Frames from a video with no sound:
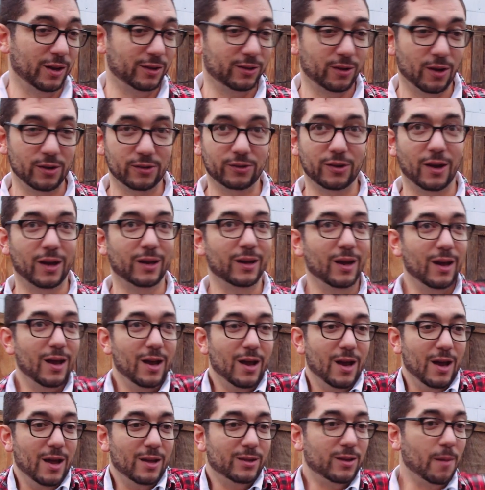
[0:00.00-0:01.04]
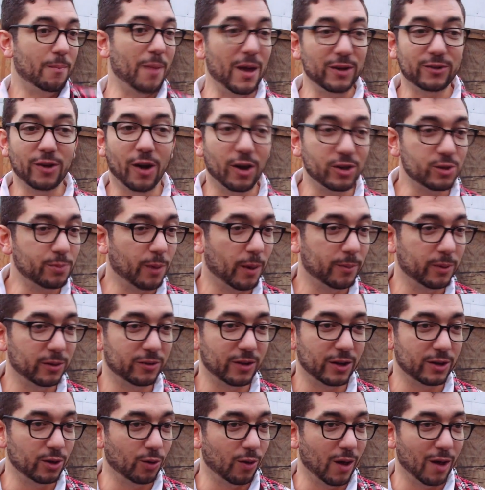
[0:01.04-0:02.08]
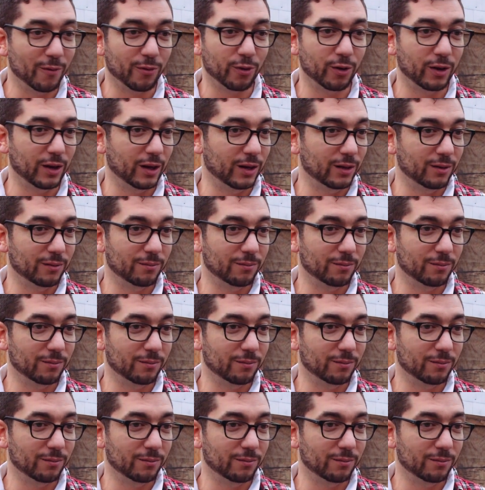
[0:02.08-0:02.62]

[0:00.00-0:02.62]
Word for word: that does like the best hush puppies that you'll ever eat,